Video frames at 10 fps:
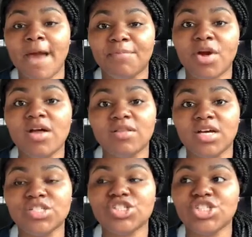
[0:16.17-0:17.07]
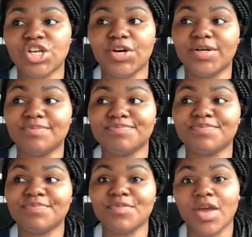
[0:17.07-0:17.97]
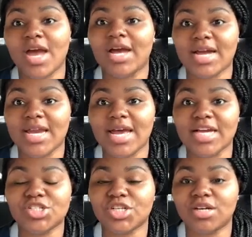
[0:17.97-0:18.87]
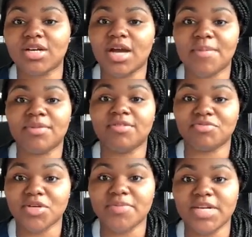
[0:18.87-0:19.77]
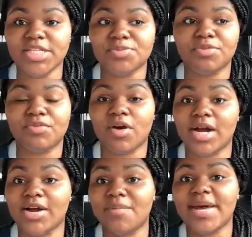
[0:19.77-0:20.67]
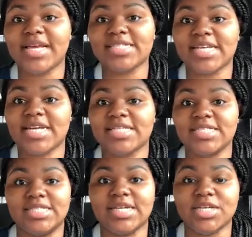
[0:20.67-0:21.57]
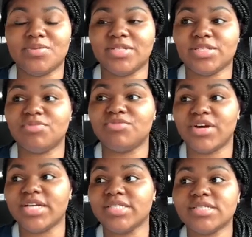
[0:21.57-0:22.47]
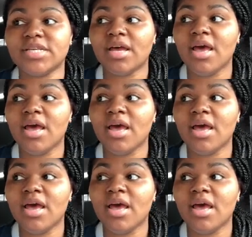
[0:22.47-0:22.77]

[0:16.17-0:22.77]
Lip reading: I brought lunch, so I got an extra couple of free minutes before I go back inside and study with some friends.